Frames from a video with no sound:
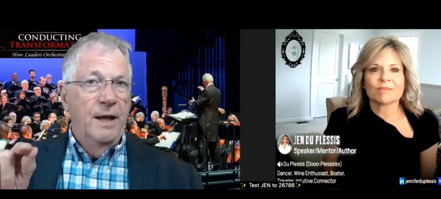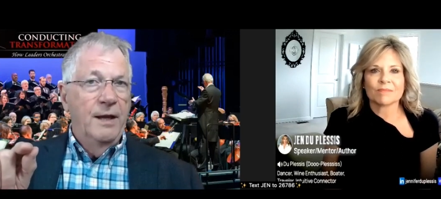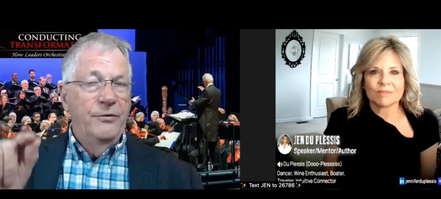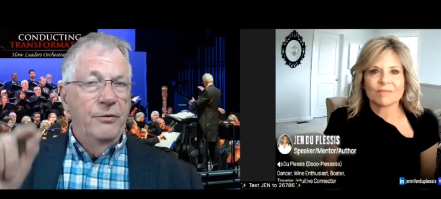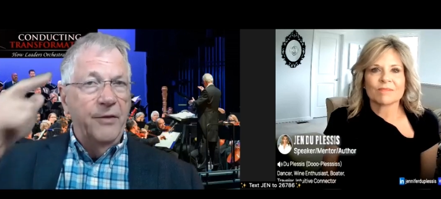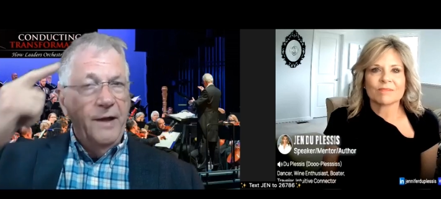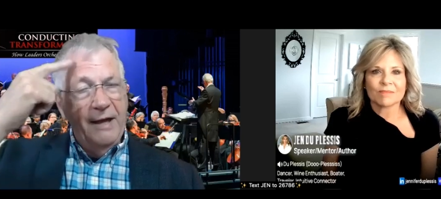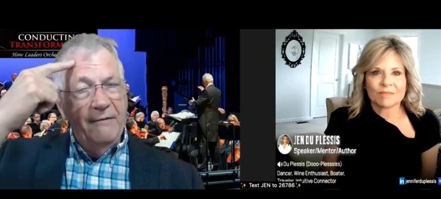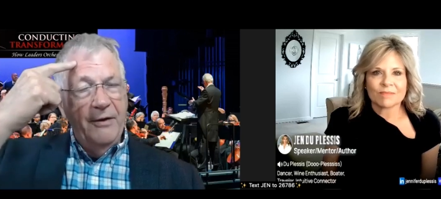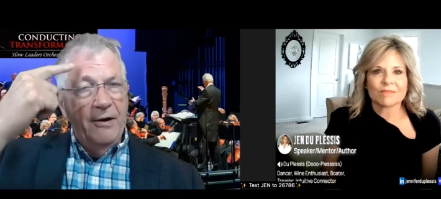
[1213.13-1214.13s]
Speaker 1: and so they
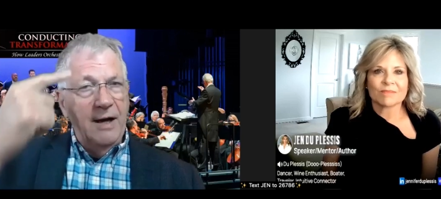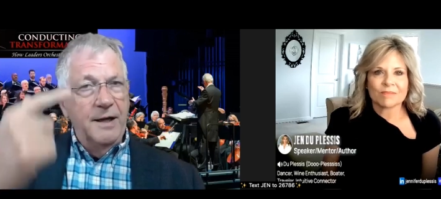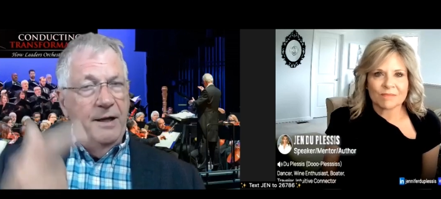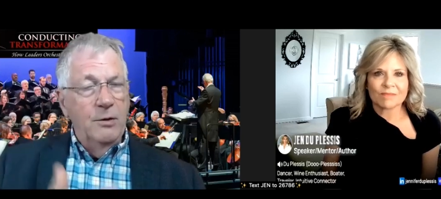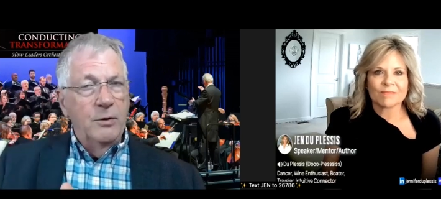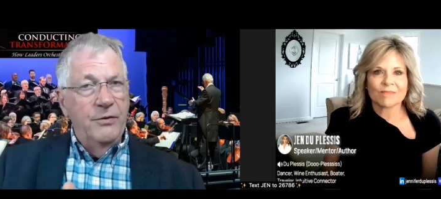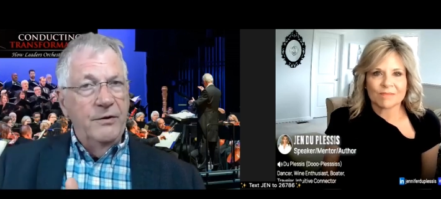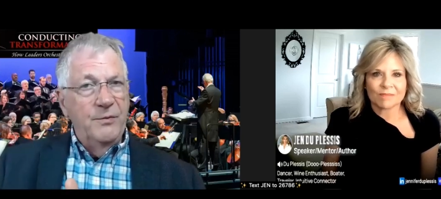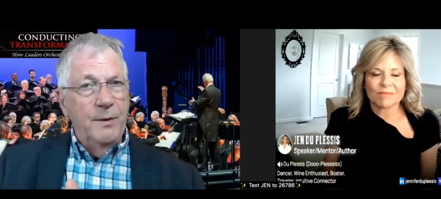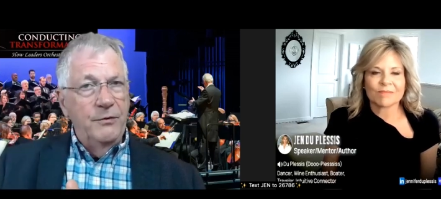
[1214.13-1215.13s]
have their idea what
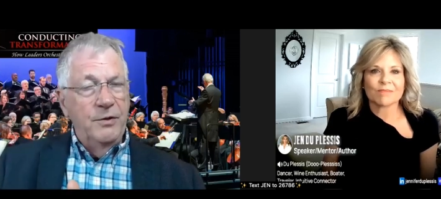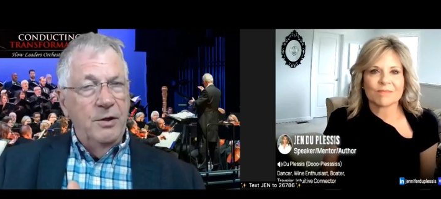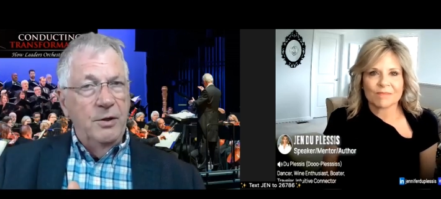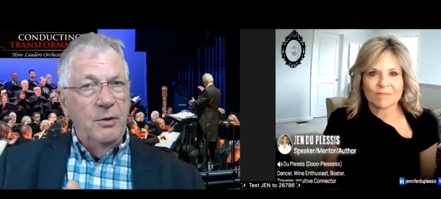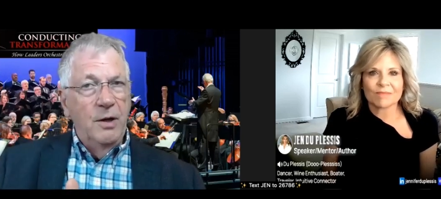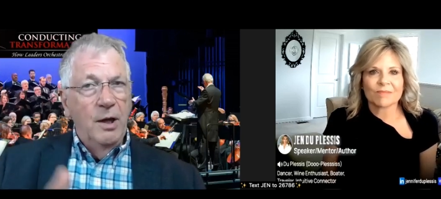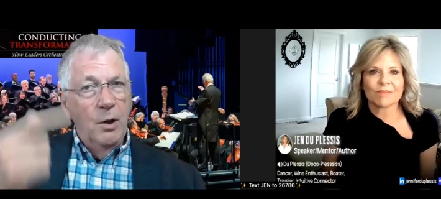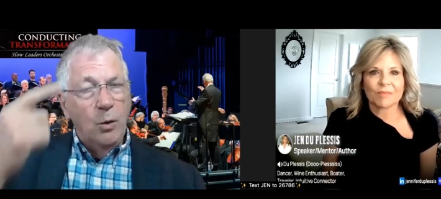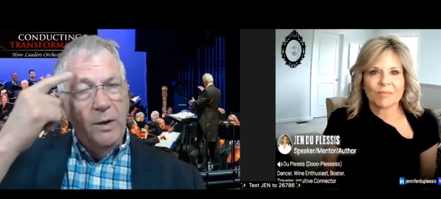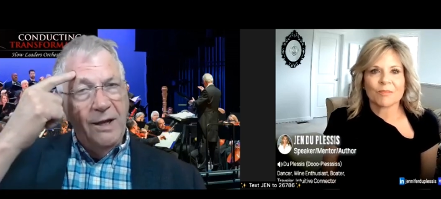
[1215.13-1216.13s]
they're supposed to do.
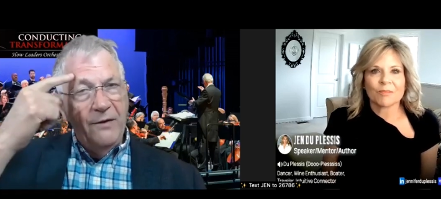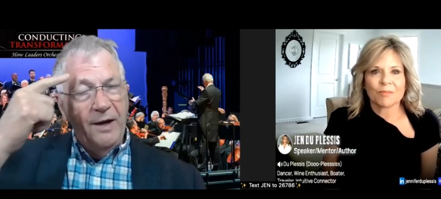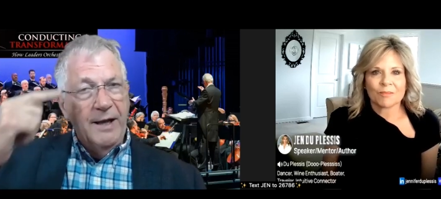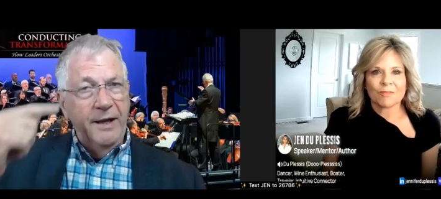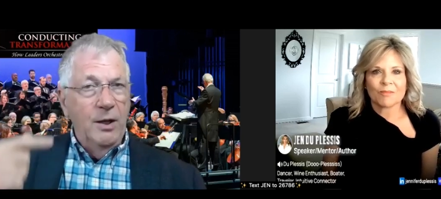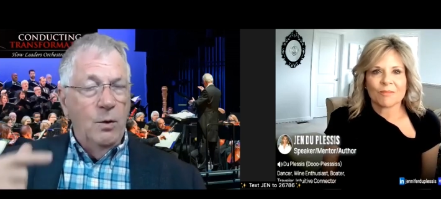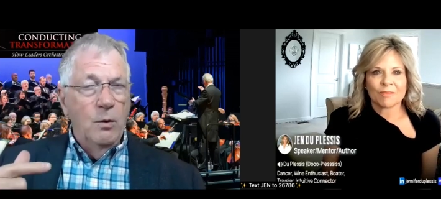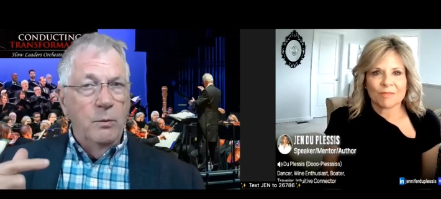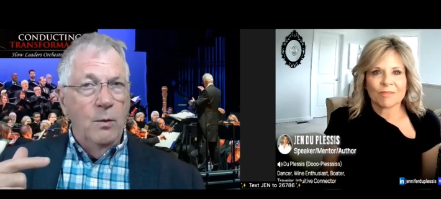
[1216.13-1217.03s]
We have an idea what we